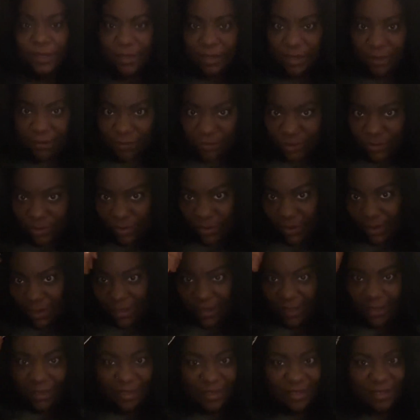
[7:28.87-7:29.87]
I'm
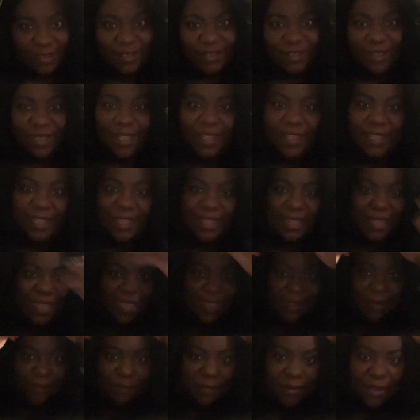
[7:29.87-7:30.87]
trying. I
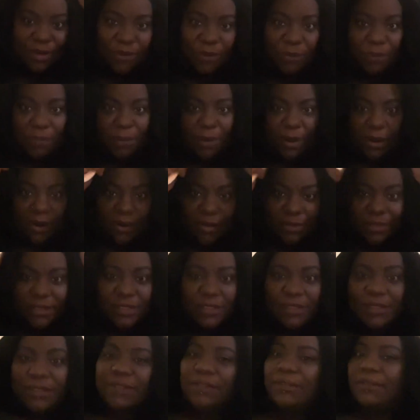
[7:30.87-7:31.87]
hate metal
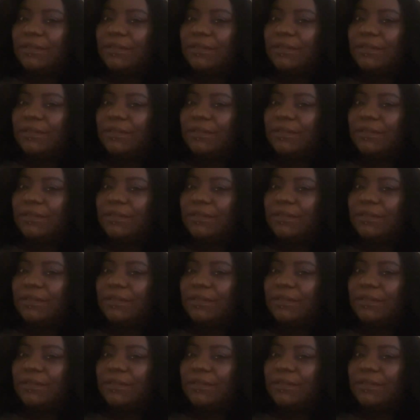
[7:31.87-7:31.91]
parts.